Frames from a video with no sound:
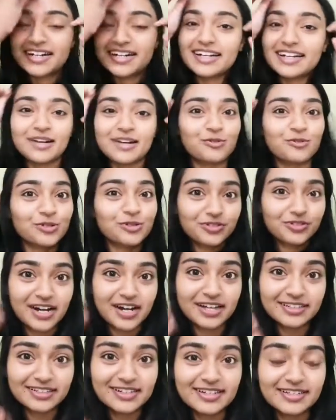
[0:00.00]
right? I want to
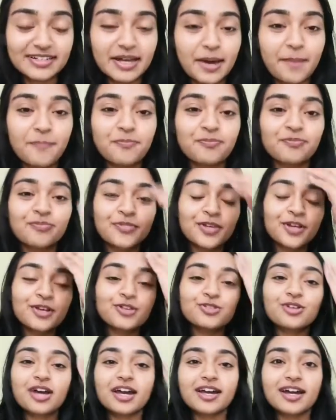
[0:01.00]
crack the exam.
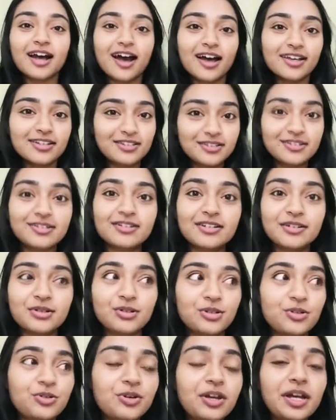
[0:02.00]
So I asked
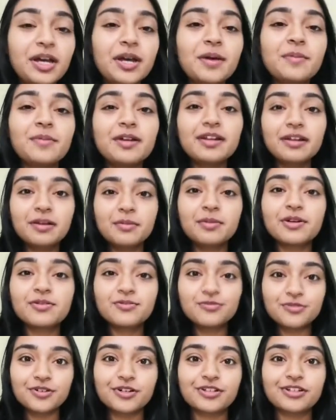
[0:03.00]
him a little bit
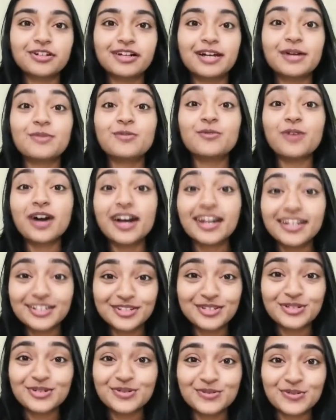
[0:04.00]
further, like, why
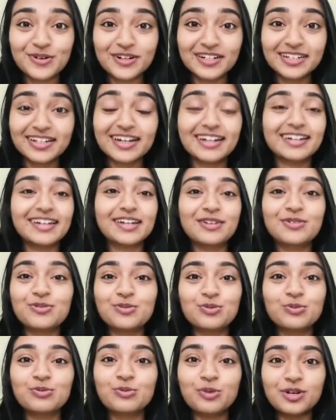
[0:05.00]
do you want that? Like,
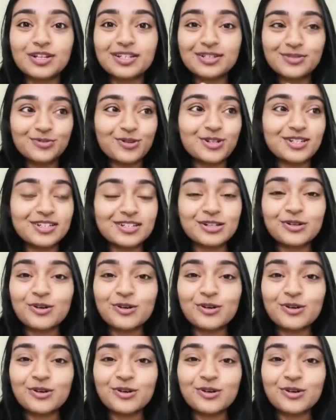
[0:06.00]
what's the